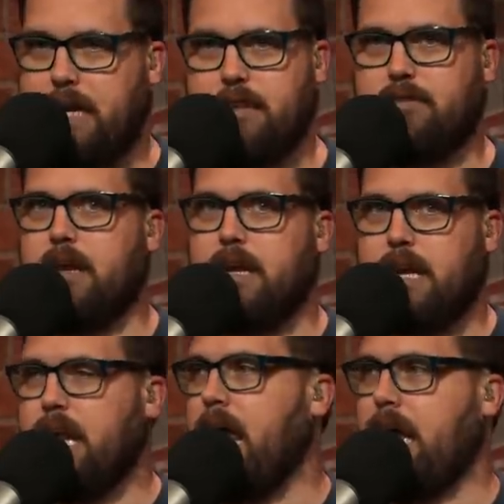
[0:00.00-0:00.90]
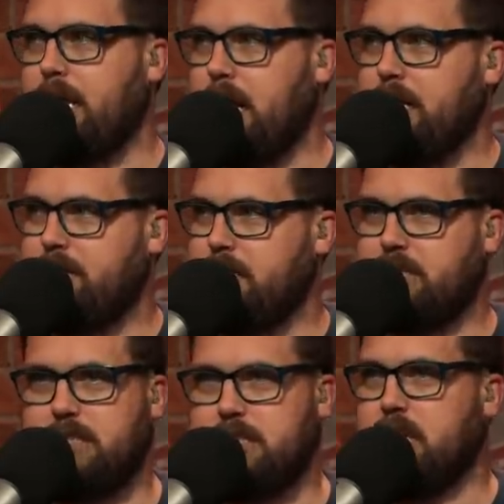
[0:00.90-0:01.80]
He's going to get eight, nine
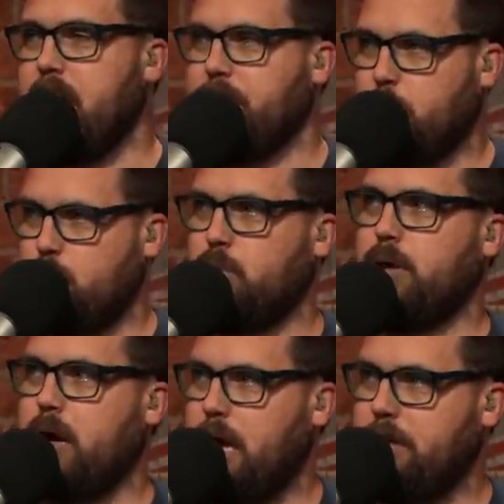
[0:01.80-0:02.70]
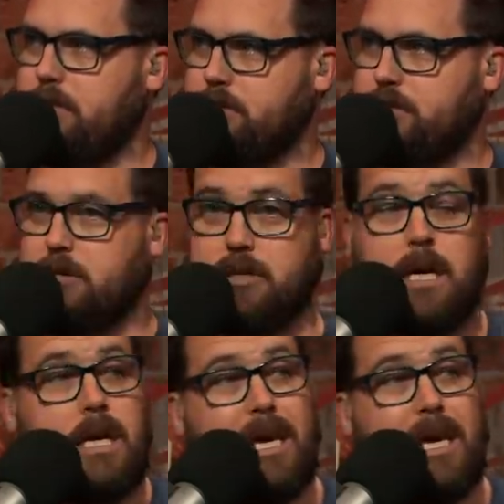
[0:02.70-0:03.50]
touchdowns. He's going to have a career high in touchdowns.